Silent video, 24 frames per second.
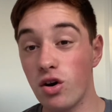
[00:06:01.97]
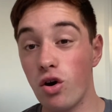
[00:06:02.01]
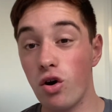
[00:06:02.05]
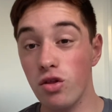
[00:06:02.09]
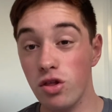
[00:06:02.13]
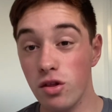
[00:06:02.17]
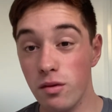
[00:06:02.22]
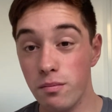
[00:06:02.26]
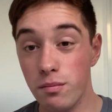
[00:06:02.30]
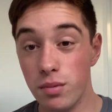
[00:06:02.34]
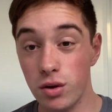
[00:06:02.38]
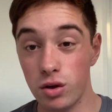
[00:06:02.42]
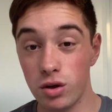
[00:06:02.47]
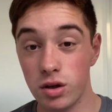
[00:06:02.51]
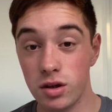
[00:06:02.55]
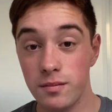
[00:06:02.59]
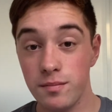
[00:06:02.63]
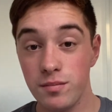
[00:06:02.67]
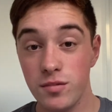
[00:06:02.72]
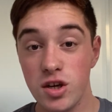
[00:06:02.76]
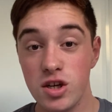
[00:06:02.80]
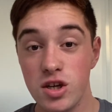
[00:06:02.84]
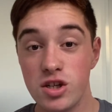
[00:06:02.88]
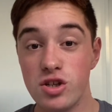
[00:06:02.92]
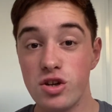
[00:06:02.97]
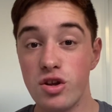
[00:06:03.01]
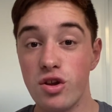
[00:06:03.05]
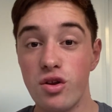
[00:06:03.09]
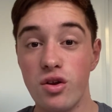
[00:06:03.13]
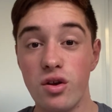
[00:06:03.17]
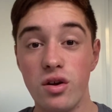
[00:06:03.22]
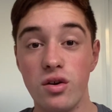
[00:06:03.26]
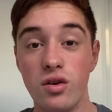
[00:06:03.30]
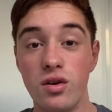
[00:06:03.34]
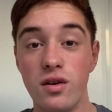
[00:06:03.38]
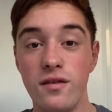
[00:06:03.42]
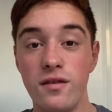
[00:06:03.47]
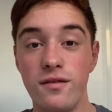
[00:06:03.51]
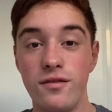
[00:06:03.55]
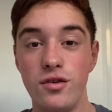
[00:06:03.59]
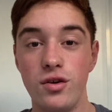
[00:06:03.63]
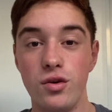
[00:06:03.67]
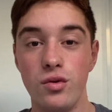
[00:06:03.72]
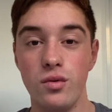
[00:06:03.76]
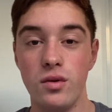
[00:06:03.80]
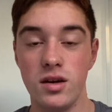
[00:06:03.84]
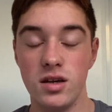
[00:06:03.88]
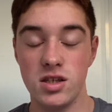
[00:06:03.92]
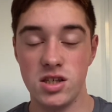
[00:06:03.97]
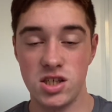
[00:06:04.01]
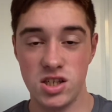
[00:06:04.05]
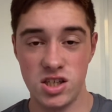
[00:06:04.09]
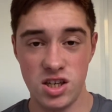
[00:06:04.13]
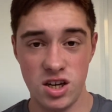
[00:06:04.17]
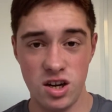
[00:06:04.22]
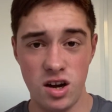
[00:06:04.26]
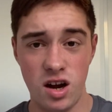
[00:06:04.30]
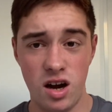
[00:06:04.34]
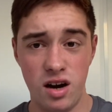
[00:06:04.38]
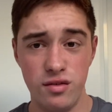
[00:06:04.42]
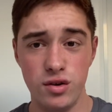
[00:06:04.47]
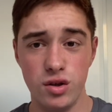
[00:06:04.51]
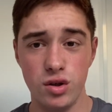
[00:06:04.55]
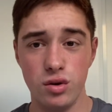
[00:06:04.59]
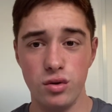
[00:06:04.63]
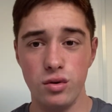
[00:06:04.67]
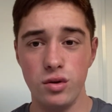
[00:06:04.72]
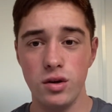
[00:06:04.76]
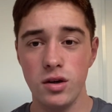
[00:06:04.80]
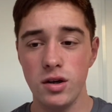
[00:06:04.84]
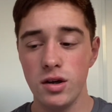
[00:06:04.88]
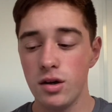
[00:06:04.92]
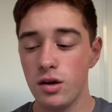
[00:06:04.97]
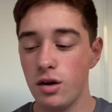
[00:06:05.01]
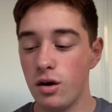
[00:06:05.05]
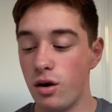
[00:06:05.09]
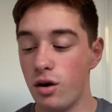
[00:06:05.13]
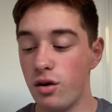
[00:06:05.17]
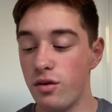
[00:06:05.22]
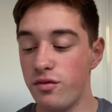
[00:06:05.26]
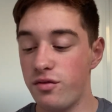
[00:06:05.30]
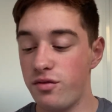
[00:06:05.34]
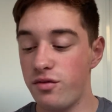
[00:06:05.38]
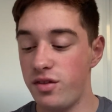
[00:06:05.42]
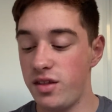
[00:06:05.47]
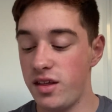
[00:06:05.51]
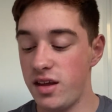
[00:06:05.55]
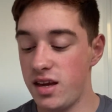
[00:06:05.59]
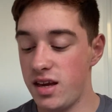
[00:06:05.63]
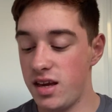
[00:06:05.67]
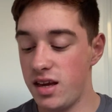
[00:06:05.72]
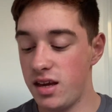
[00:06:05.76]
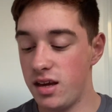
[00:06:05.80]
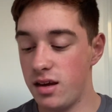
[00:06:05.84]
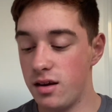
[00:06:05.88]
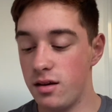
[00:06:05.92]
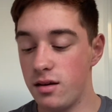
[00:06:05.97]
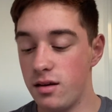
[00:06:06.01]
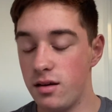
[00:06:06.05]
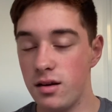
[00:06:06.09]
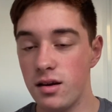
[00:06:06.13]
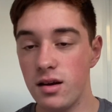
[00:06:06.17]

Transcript: on the book. So they don't give you a scenario of the